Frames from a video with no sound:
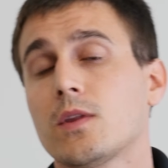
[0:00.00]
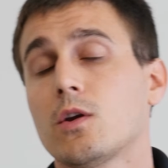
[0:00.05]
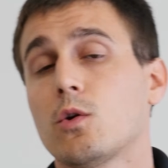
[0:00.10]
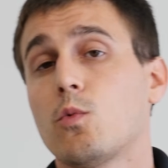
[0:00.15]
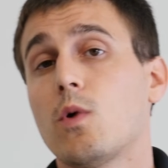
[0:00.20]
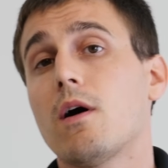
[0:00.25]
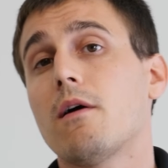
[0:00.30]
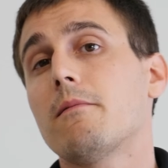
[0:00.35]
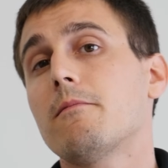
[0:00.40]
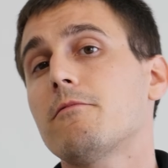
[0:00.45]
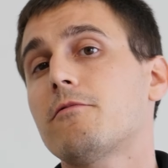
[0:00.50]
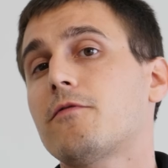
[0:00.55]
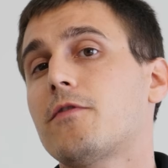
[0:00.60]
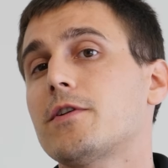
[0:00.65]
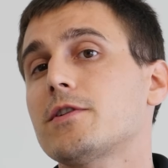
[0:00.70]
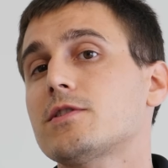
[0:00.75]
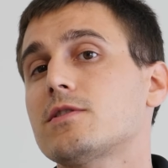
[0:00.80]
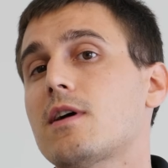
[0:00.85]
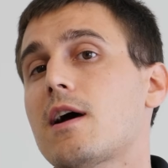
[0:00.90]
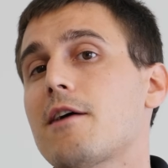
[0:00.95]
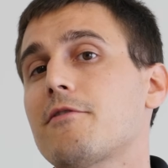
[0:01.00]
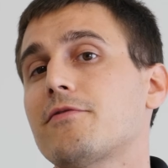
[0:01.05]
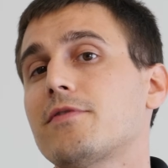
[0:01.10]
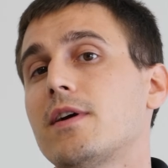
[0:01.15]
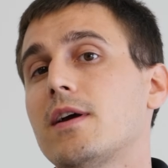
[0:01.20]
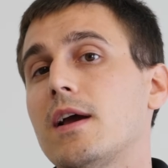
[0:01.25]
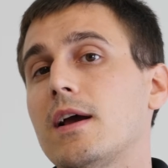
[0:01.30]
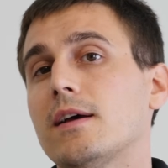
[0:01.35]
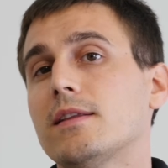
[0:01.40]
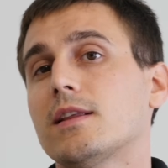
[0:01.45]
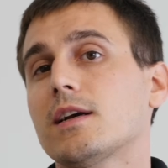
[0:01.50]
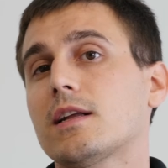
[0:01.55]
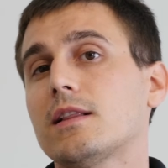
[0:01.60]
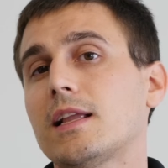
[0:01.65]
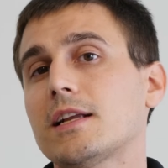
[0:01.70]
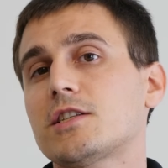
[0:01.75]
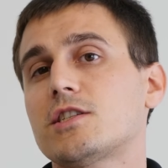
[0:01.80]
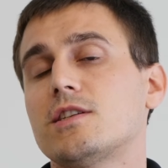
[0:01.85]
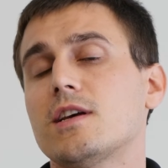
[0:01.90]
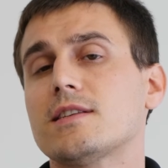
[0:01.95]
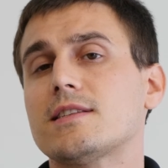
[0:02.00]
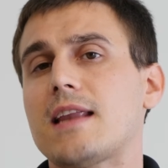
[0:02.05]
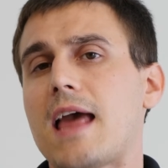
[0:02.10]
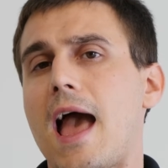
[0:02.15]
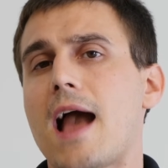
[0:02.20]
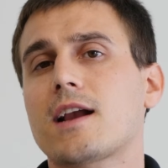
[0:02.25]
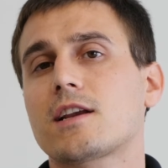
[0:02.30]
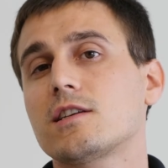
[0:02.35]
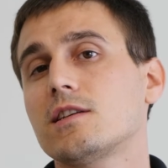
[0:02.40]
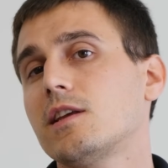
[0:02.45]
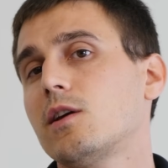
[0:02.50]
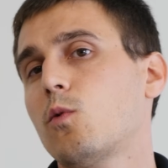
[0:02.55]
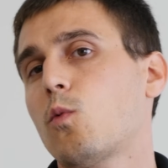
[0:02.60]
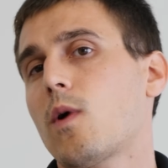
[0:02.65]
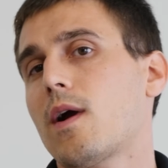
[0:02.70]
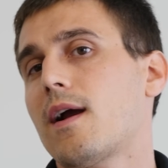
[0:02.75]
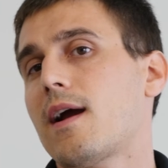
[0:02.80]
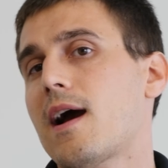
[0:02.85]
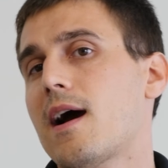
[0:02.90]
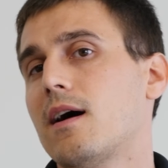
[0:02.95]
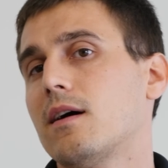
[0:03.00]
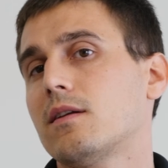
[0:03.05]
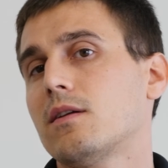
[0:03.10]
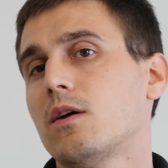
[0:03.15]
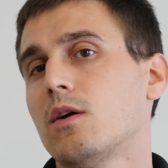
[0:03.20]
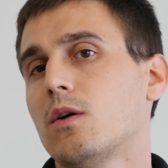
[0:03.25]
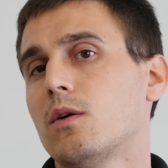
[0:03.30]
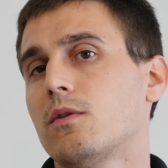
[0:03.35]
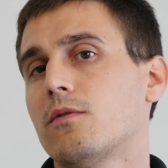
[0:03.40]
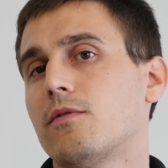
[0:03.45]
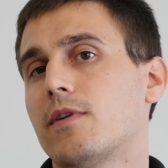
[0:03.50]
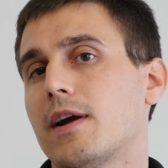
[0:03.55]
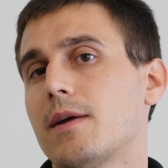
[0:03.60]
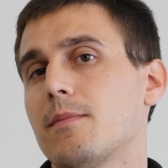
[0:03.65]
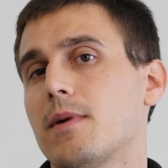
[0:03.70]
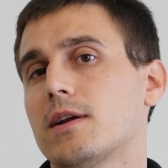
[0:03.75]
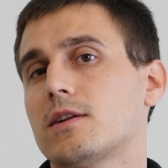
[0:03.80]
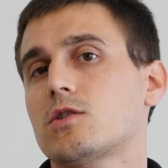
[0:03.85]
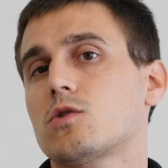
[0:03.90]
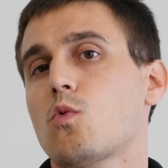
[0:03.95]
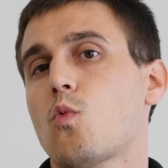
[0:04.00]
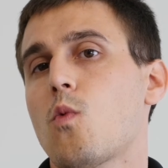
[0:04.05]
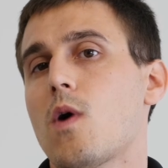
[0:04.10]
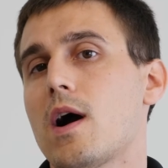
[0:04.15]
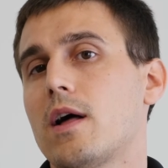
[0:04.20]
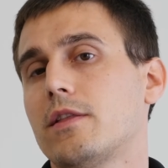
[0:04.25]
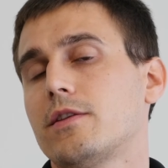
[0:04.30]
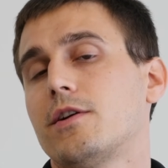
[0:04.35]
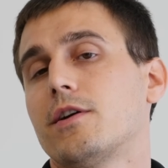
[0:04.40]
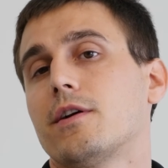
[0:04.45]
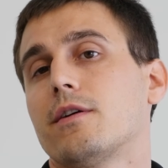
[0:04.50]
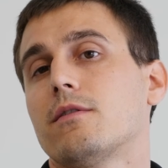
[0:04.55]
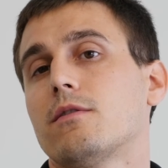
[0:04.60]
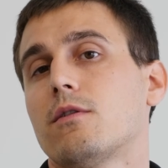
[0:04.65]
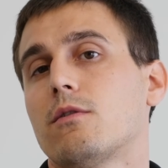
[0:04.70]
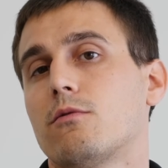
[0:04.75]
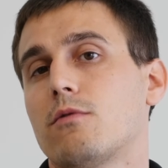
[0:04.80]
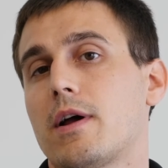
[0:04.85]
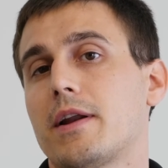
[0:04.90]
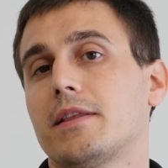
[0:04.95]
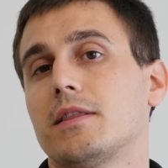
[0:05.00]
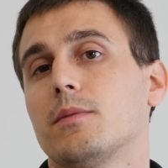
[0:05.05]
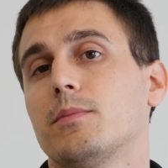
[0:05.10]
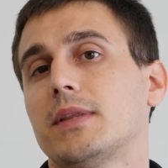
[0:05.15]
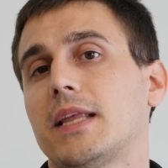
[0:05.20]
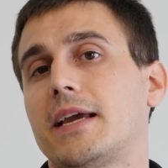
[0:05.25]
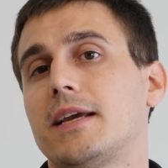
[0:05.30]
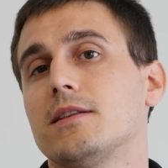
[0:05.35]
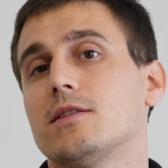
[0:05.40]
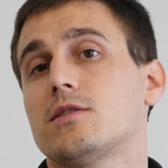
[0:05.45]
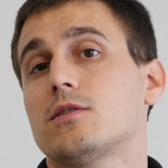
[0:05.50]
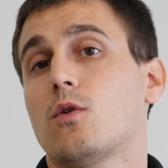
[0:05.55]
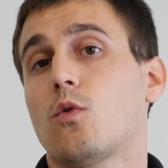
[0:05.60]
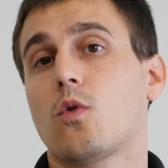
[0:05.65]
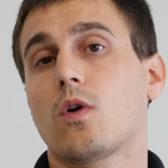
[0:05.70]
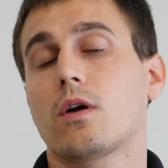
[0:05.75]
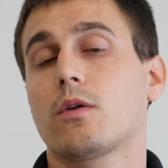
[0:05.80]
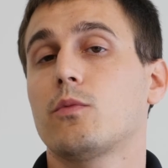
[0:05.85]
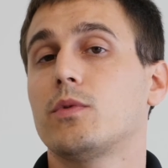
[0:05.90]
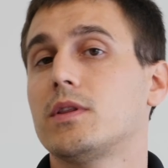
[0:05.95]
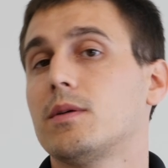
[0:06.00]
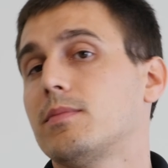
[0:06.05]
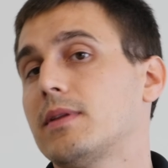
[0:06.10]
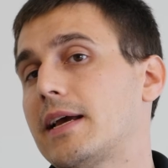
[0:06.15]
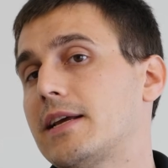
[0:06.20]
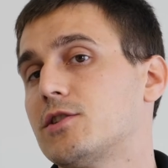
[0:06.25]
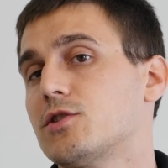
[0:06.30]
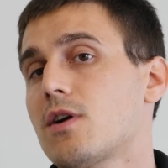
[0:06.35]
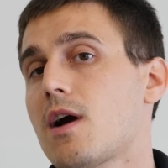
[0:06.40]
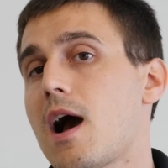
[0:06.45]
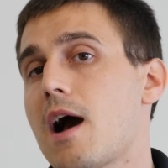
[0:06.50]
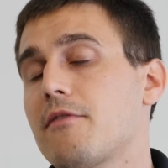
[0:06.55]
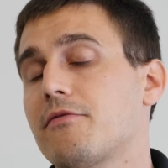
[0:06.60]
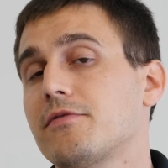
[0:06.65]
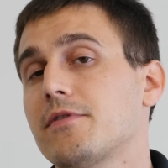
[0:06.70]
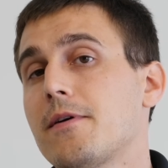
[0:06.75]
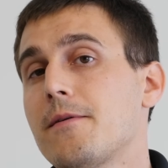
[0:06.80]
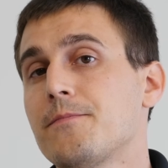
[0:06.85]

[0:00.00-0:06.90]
Well, first off, the clutch doesn't actually wear out very much while you're running the blades or when the blades are off.